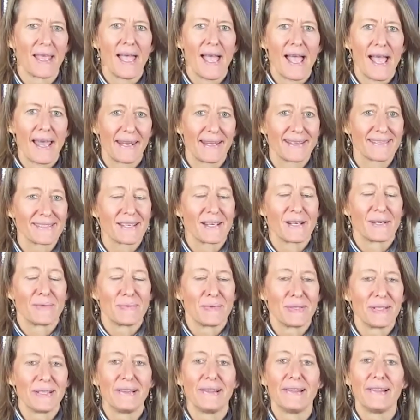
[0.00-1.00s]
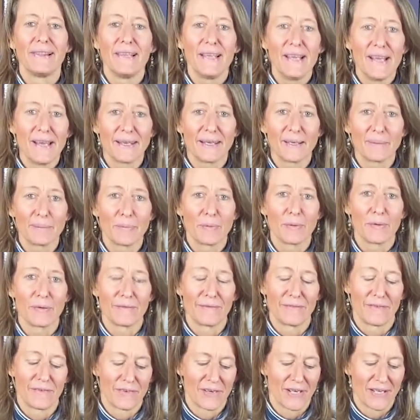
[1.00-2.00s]
and it's a real learning point
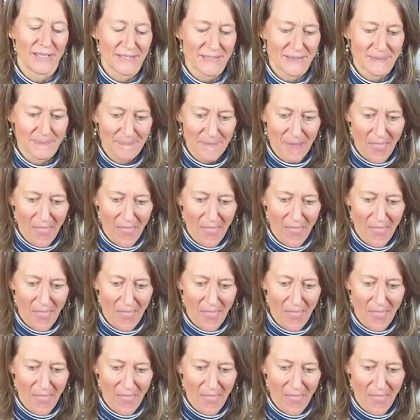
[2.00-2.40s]
for us.